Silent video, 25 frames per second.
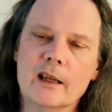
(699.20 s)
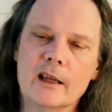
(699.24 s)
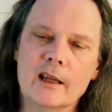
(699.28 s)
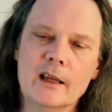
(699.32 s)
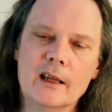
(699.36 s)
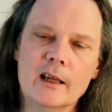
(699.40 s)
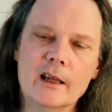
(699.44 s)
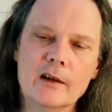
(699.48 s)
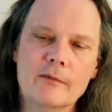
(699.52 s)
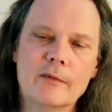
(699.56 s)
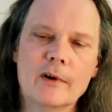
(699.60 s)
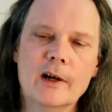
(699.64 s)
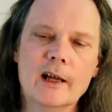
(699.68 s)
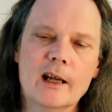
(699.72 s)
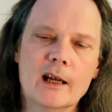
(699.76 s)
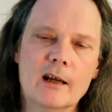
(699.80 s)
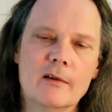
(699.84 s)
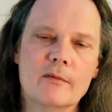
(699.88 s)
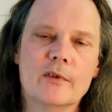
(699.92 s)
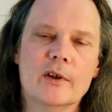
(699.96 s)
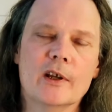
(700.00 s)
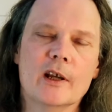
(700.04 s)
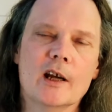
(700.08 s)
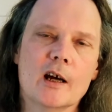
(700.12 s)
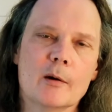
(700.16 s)
If I
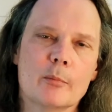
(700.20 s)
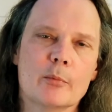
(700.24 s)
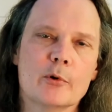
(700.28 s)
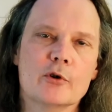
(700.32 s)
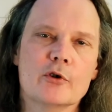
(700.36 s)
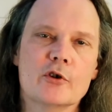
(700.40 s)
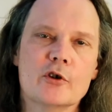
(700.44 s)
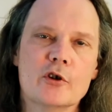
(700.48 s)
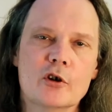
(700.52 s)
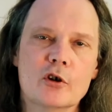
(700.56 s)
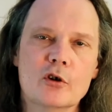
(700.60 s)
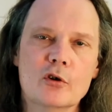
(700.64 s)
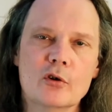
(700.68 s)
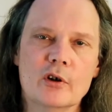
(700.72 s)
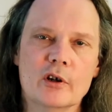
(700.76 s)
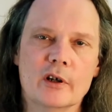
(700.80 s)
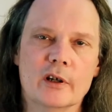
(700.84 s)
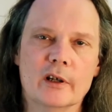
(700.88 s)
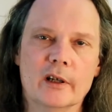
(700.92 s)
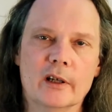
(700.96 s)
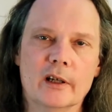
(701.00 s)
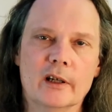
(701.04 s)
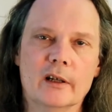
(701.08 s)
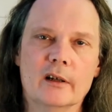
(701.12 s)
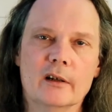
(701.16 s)
have the
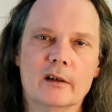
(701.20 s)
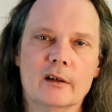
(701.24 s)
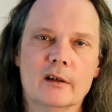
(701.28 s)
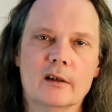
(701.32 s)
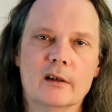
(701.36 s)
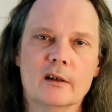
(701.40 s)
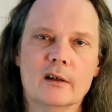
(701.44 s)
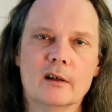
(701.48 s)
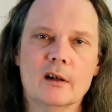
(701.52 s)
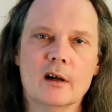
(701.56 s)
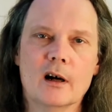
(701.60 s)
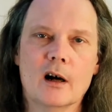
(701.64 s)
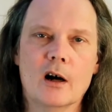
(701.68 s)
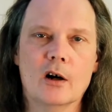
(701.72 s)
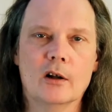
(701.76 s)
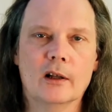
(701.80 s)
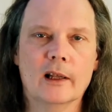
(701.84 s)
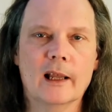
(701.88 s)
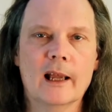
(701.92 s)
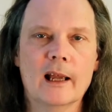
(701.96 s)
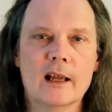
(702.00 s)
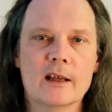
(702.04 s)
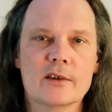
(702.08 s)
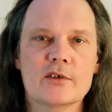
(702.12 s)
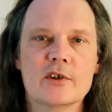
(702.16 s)
opportunity, I'll
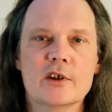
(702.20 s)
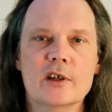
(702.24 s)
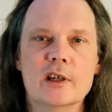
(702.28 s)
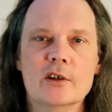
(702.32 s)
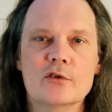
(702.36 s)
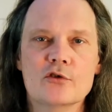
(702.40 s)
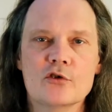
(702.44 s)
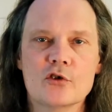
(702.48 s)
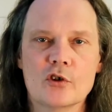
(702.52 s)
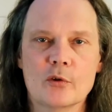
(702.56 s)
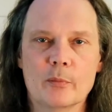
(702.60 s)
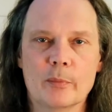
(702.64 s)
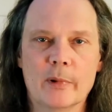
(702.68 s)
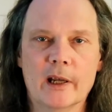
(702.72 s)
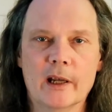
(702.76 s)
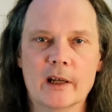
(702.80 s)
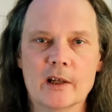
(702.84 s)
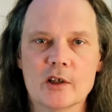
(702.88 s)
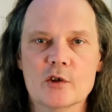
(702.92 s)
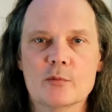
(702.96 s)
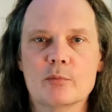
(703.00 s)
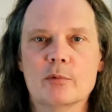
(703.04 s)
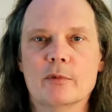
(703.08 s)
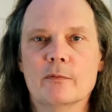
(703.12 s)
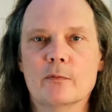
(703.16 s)
ask each of the
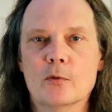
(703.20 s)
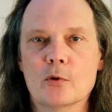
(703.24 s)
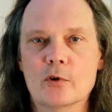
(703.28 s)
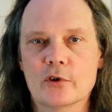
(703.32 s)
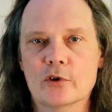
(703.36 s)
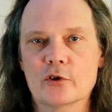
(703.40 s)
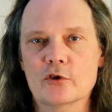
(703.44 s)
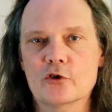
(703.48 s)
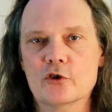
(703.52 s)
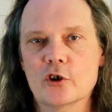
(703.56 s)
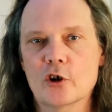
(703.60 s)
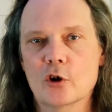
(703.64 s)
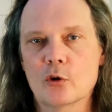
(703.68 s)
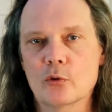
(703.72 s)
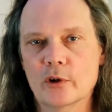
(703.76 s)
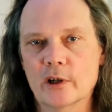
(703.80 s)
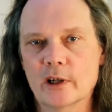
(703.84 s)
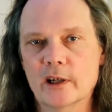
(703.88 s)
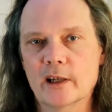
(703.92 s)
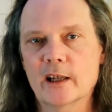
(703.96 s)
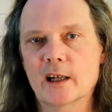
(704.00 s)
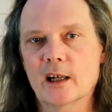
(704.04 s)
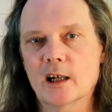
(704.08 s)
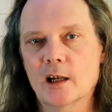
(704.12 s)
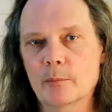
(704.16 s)
bands before the show to
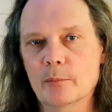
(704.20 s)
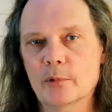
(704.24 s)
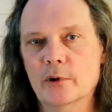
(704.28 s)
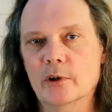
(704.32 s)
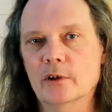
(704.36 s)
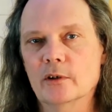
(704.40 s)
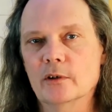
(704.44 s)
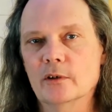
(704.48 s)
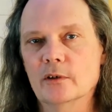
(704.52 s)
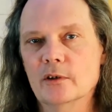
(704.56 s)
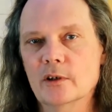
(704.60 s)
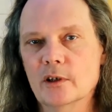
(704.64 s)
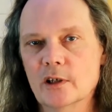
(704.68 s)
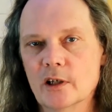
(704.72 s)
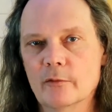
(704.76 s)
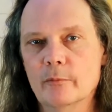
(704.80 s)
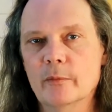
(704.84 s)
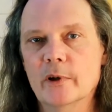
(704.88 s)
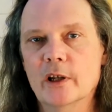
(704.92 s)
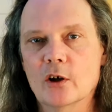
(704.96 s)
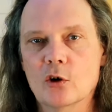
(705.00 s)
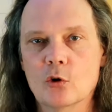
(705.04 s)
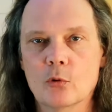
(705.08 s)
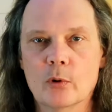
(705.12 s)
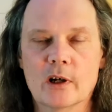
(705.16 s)
get up and give
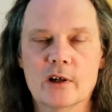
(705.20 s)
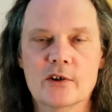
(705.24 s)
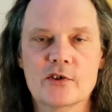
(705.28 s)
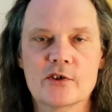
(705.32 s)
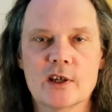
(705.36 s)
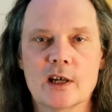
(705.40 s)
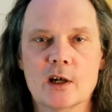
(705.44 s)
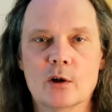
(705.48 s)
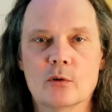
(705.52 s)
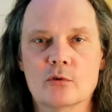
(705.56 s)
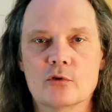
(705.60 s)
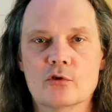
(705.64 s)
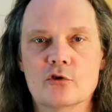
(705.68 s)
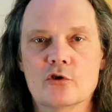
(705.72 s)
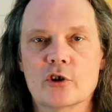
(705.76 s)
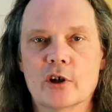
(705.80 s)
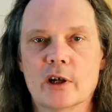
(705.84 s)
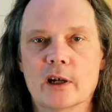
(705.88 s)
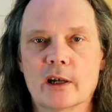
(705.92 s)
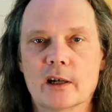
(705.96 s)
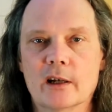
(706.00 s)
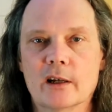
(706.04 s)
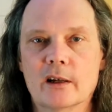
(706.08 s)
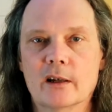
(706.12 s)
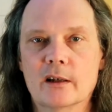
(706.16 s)
me a quick sound
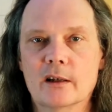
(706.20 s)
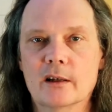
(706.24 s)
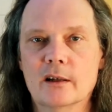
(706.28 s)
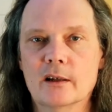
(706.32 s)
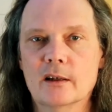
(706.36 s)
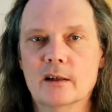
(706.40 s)
check.